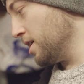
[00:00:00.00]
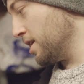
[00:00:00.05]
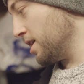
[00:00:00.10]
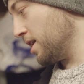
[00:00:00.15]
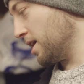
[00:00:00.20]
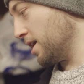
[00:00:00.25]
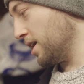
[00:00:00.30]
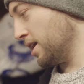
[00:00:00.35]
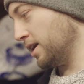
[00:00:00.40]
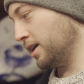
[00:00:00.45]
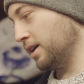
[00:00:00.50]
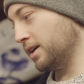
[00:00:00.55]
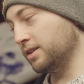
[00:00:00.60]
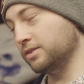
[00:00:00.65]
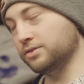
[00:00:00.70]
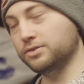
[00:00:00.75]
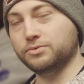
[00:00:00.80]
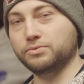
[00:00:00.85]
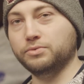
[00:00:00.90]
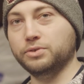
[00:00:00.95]
Like
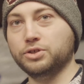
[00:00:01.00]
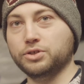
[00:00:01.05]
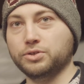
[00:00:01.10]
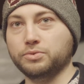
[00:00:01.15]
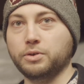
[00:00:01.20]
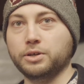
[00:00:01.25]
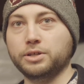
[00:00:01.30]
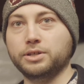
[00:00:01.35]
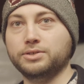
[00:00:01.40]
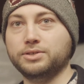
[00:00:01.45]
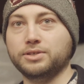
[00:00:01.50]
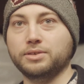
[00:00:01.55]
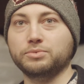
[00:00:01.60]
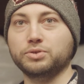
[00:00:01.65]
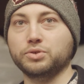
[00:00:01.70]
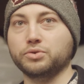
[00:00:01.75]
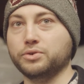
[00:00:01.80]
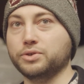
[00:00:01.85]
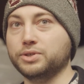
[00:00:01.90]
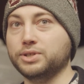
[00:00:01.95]
and we just wanted some
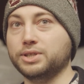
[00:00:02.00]
sort of